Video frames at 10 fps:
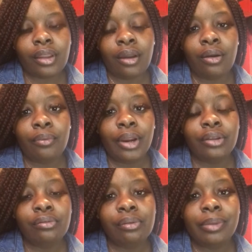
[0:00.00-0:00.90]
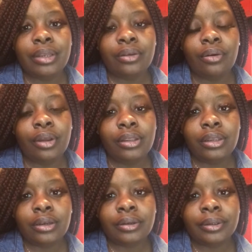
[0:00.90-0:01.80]
where you will be doing
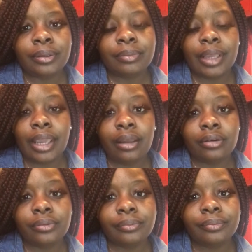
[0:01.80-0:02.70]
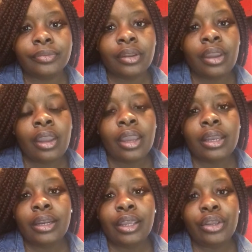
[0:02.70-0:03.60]
the candle,
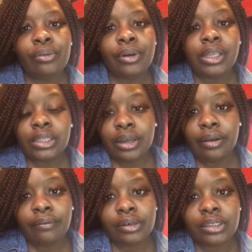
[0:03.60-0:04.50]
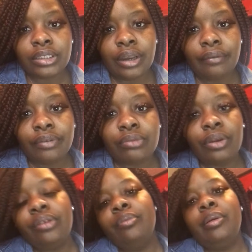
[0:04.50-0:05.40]
and then you will need to cover the surface
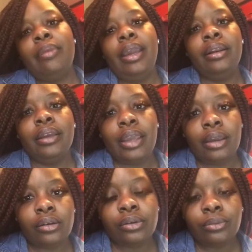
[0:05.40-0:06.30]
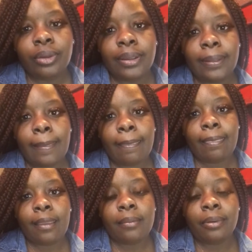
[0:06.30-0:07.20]
where you'll be making the candle with
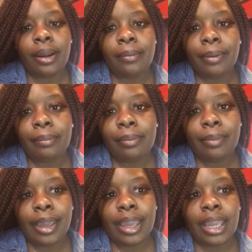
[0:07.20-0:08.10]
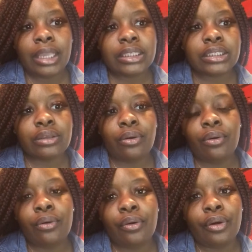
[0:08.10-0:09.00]
brown paper bags
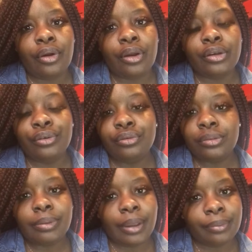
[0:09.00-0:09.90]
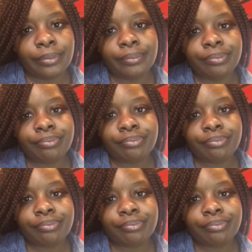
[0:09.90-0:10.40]
or a newspaper.